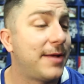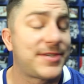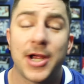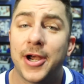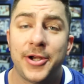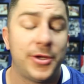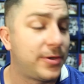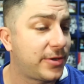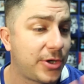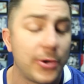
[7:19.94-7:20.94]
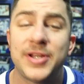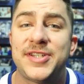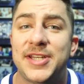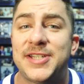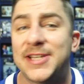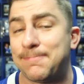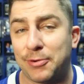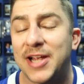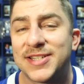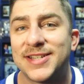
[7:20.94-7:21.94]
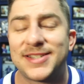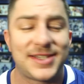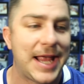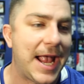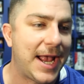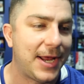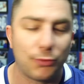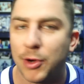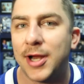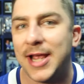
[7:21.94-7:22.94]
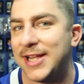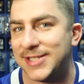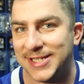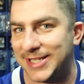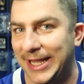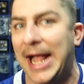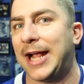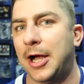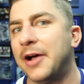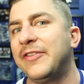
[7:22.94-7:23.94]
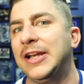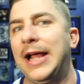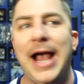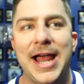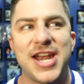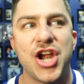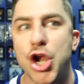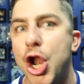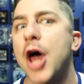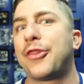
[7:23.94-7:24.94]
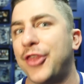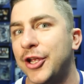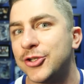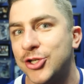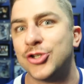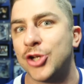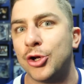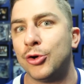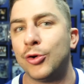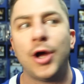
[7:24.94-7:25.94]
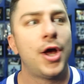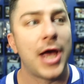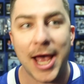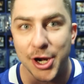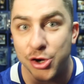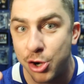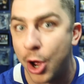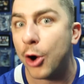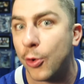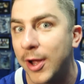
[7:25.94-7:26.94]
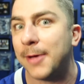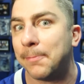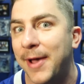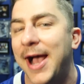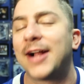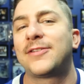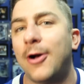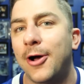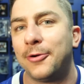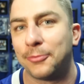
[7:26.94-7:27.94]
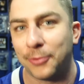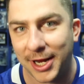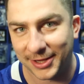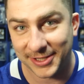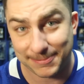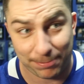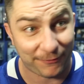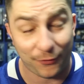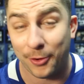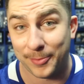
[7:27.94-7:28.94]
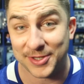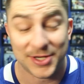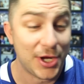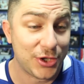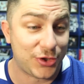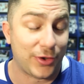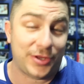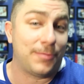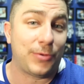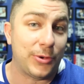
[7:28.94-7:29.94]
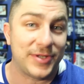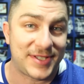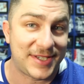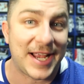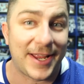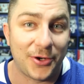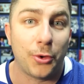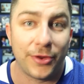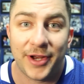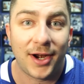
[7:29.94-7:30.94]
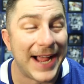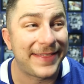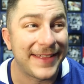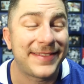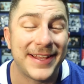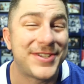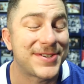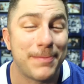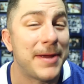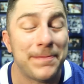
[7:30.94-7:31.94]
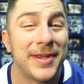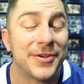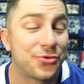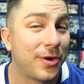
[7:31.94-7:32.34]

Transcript: I'm sorry, dude. Cody Cece's presence and Ron Hainsey's lack of it had nothing to do, had no impact on Rielly's performance during the Bruins' second goal there. I think they just might be in